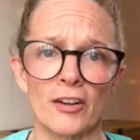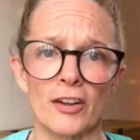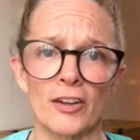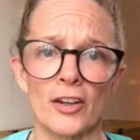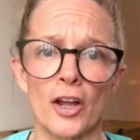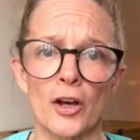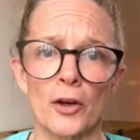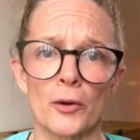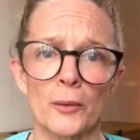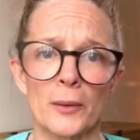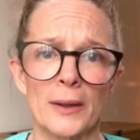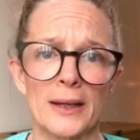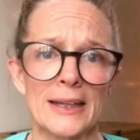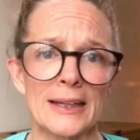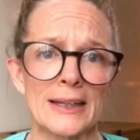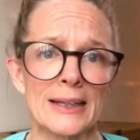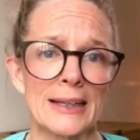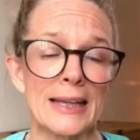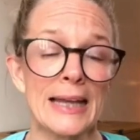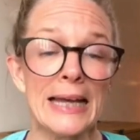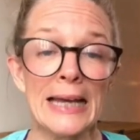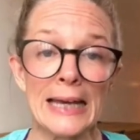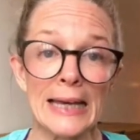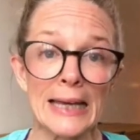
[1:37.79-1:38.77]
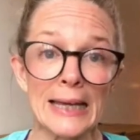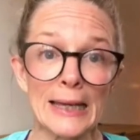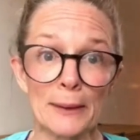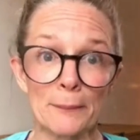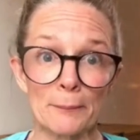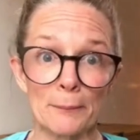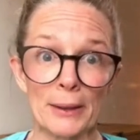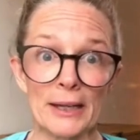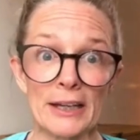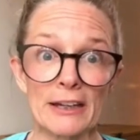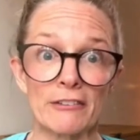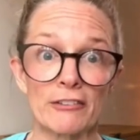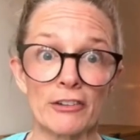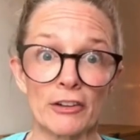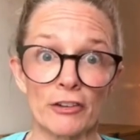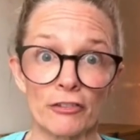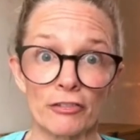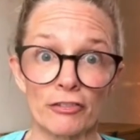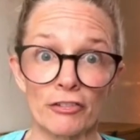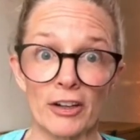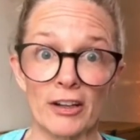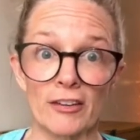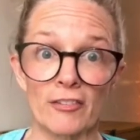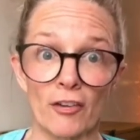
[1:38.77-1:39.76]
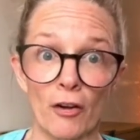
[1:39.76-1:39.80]
I know in Imperial,
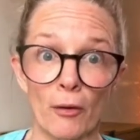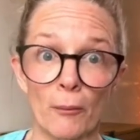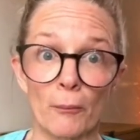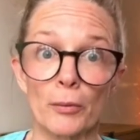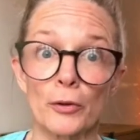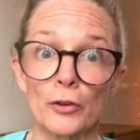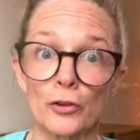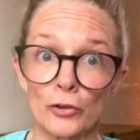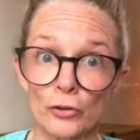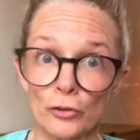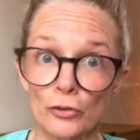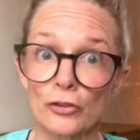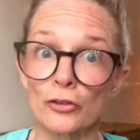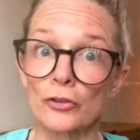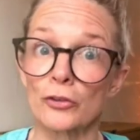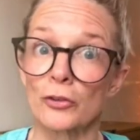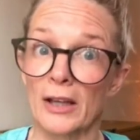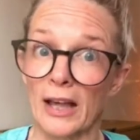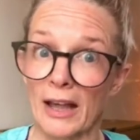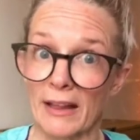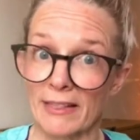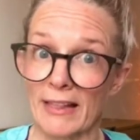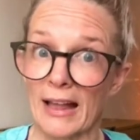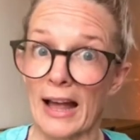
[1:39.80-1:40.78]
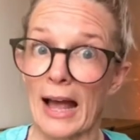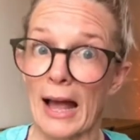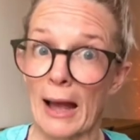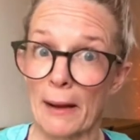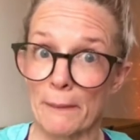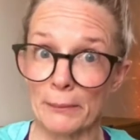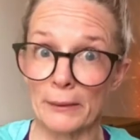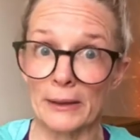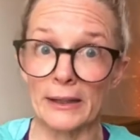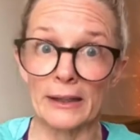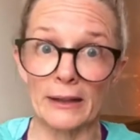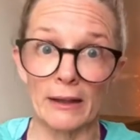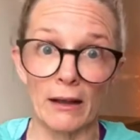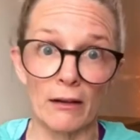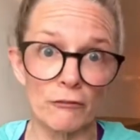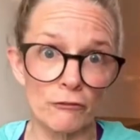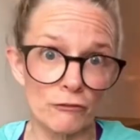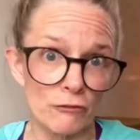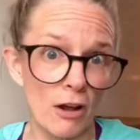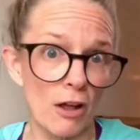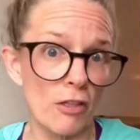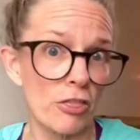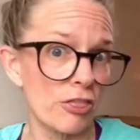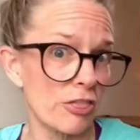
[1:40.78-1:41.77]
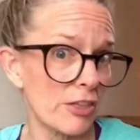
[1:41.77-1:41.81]
for example, you do get that happening,
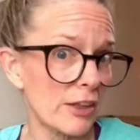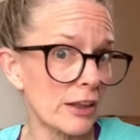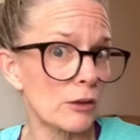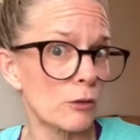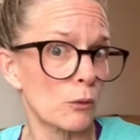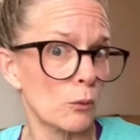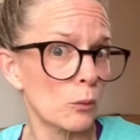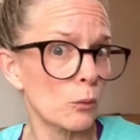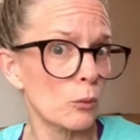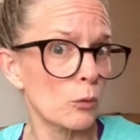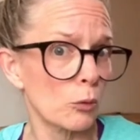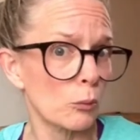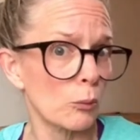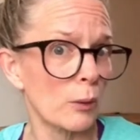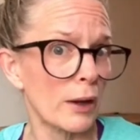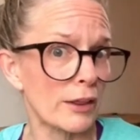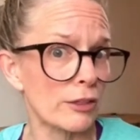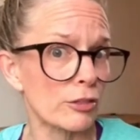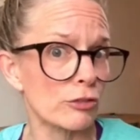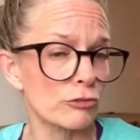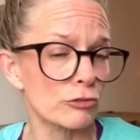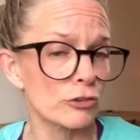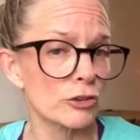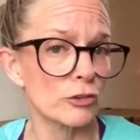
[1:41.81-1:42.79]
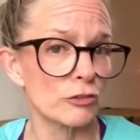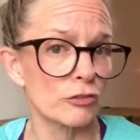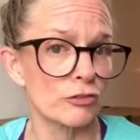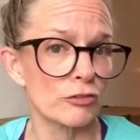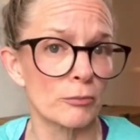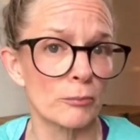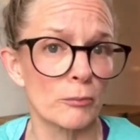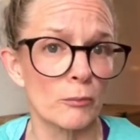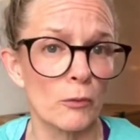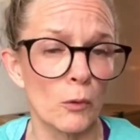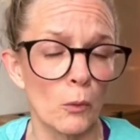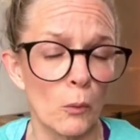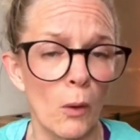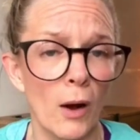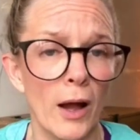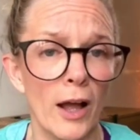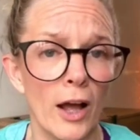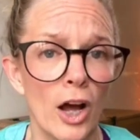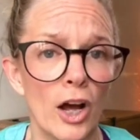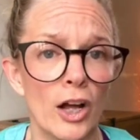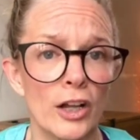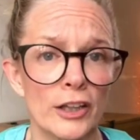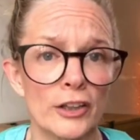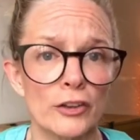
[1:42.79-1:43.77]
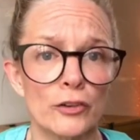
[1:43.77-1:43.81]
I think, all the way through from quite
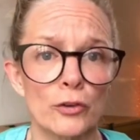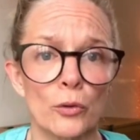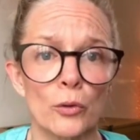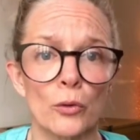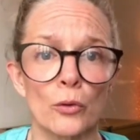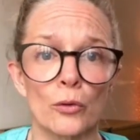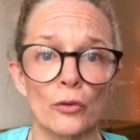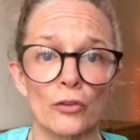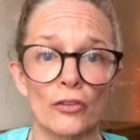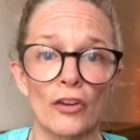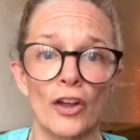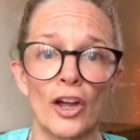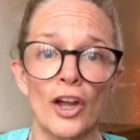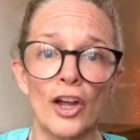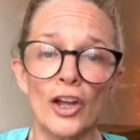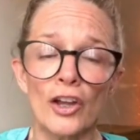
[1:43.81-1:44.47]
early doors.